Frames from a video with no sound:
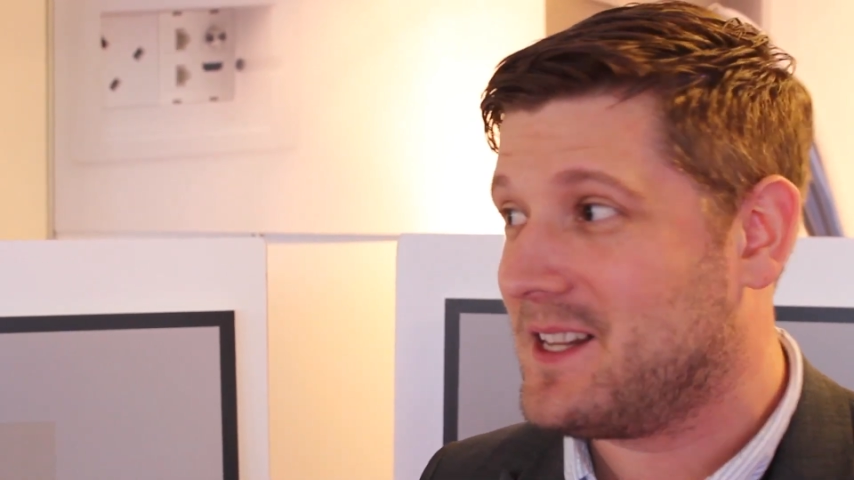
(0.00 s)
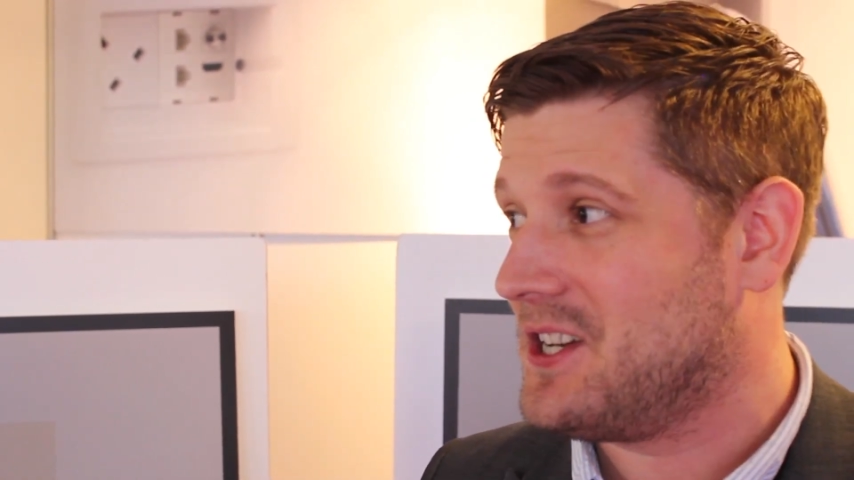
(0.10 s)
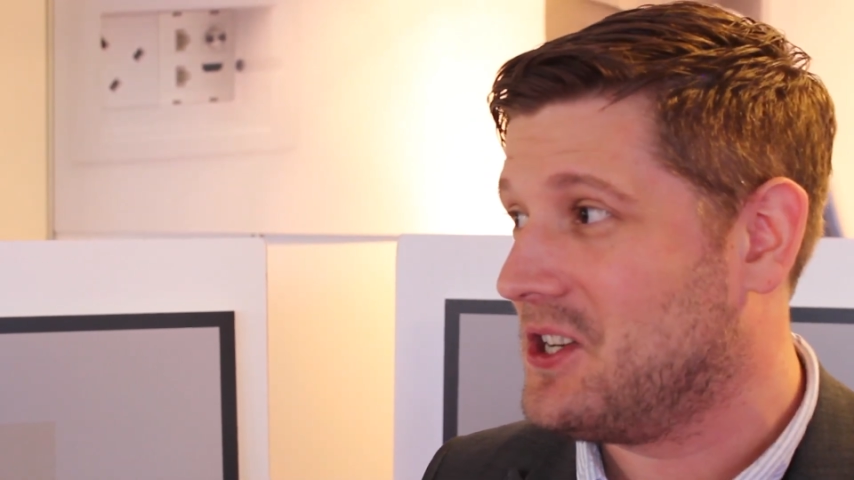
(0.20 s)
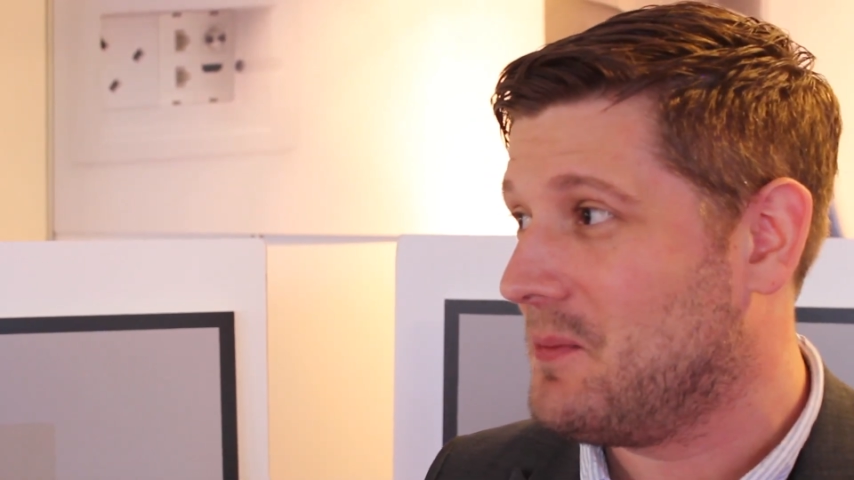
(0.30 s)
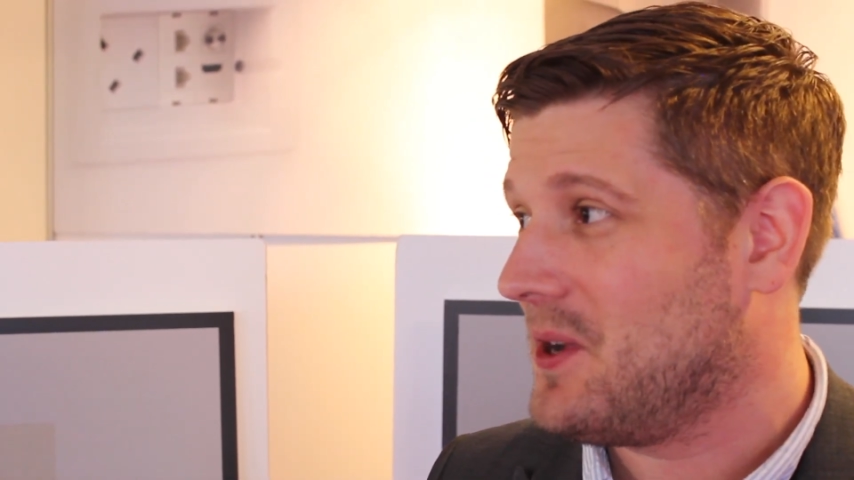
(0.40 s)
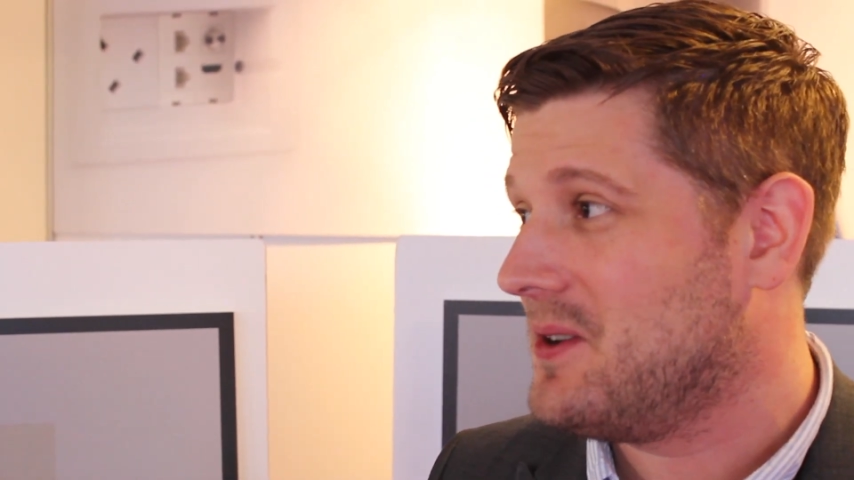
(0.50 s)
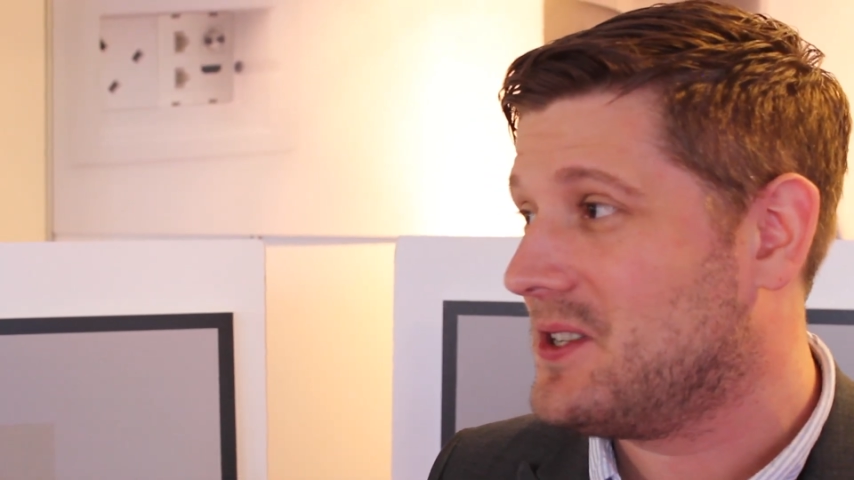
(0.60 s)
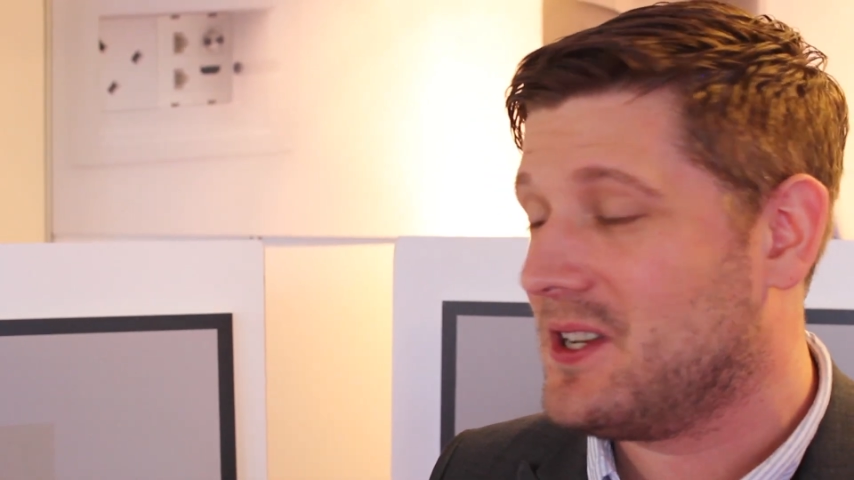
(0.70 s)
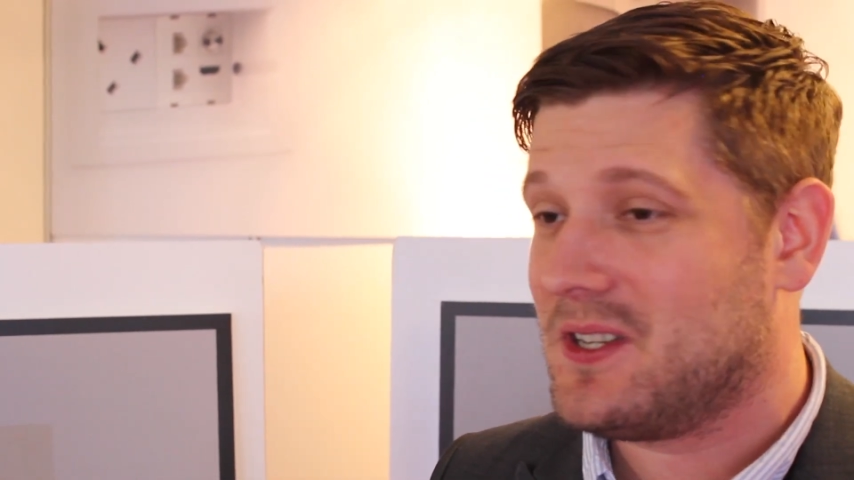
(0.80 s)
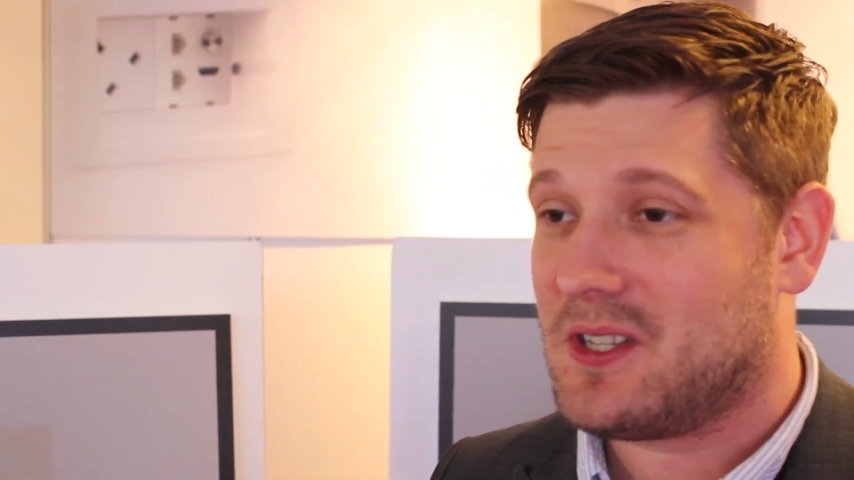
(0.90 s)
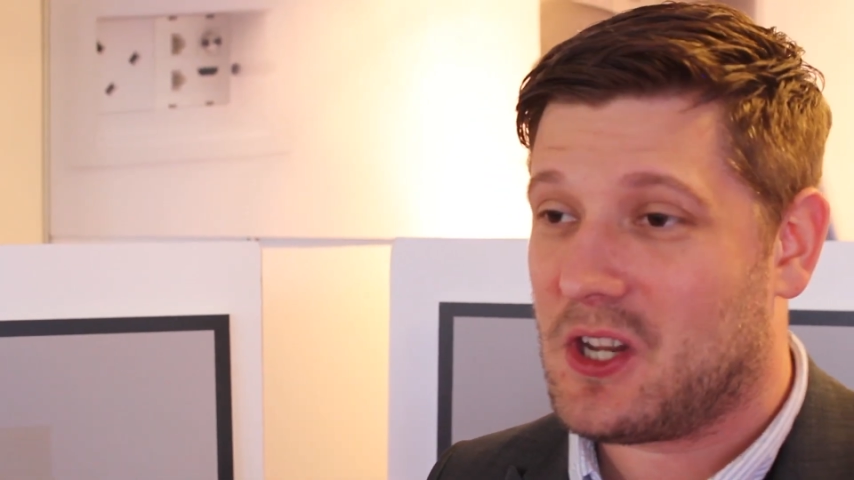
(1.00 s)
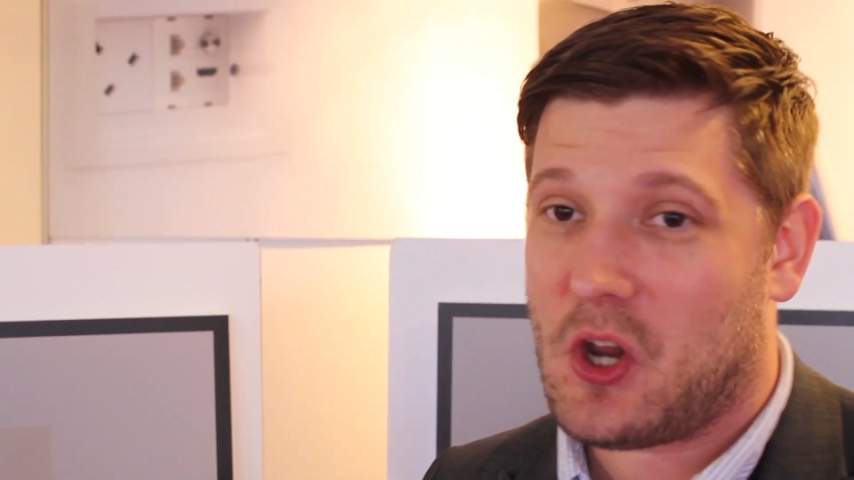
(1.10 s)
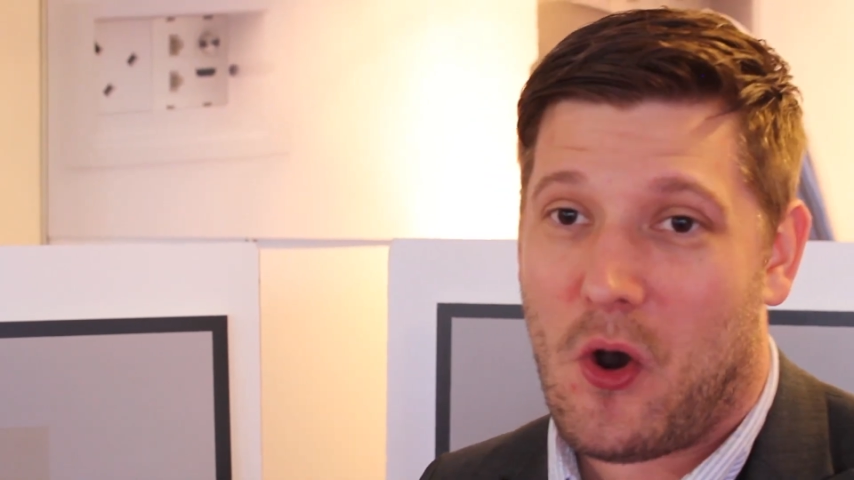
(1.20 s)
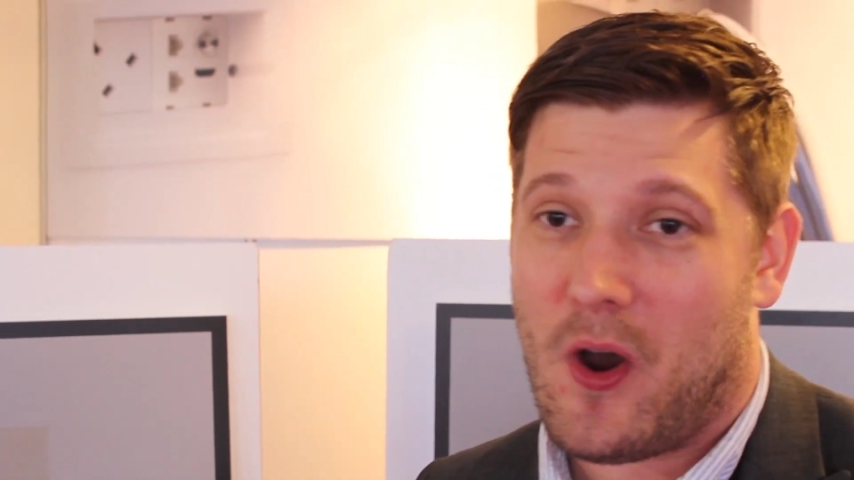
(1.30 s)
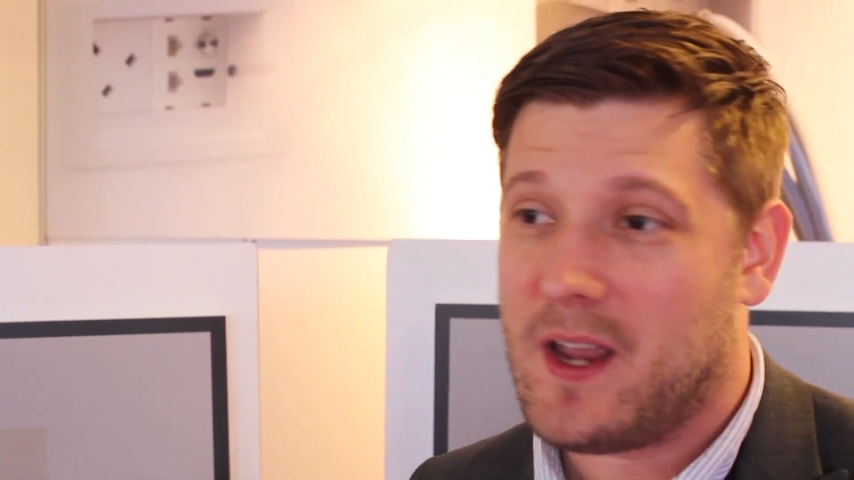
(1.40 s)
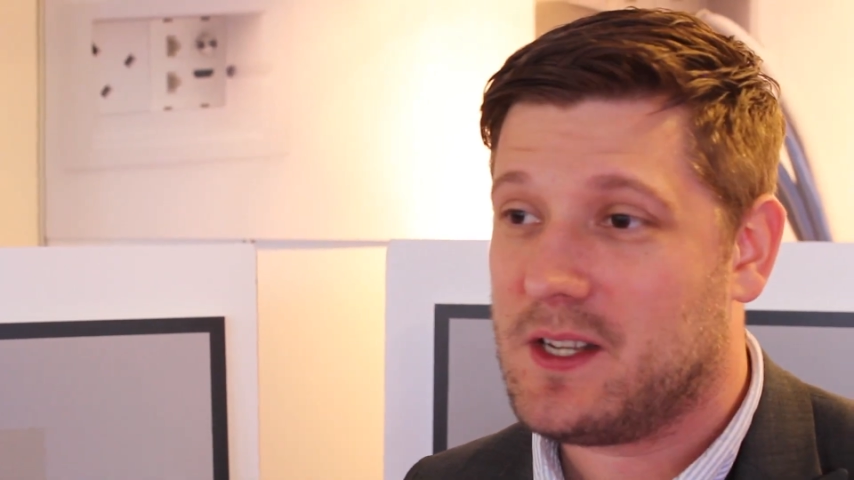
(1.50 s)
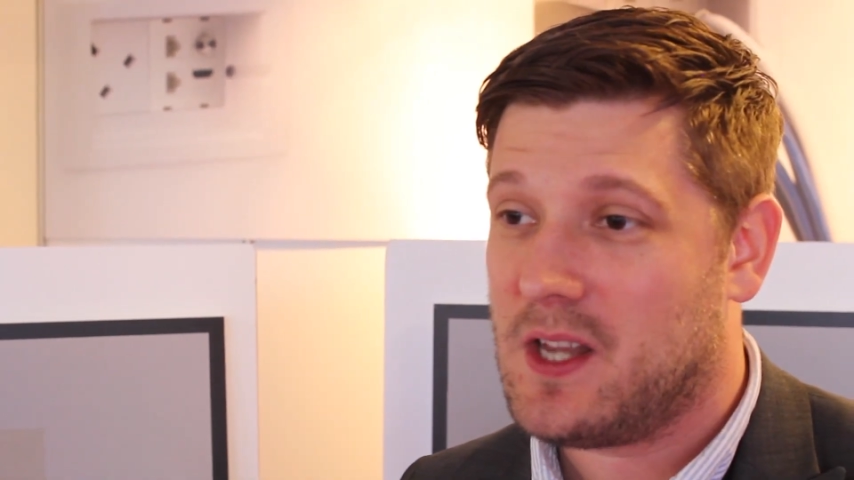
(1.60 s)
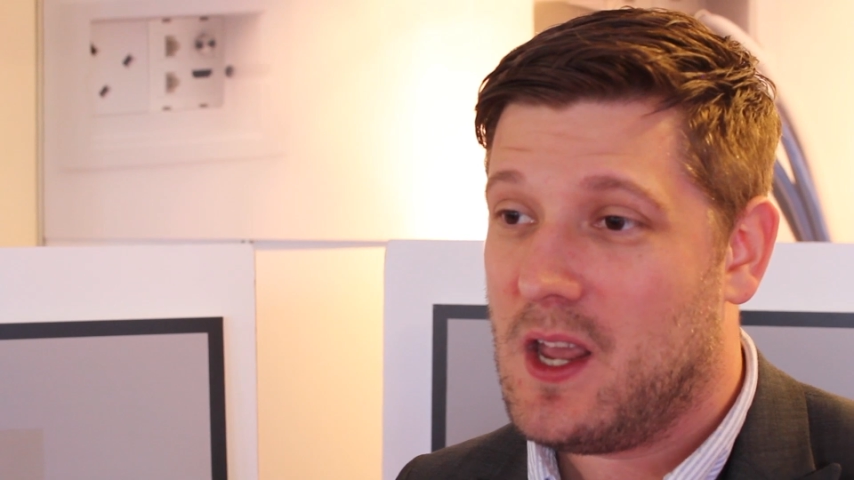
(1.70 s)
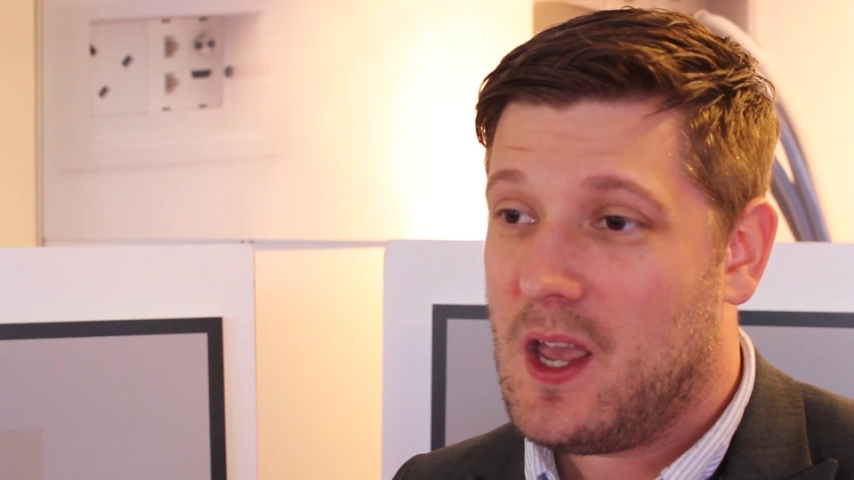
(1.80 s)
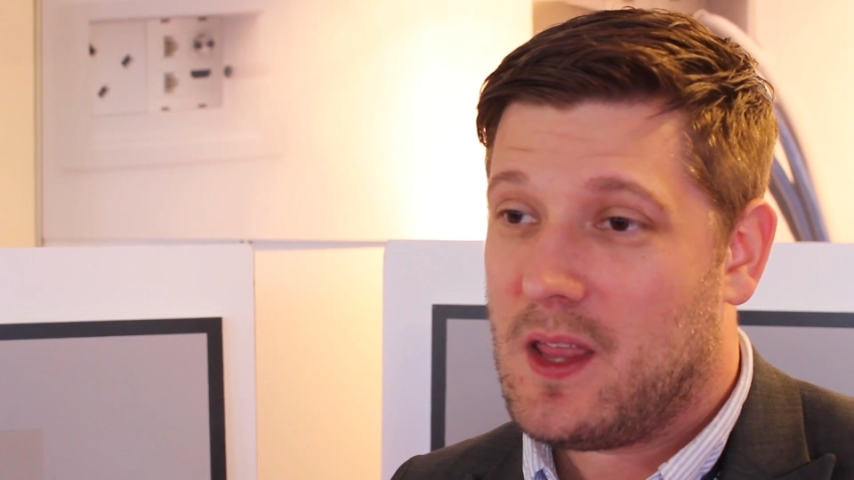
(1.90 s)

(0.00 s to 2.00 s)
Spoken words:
distributors, the guys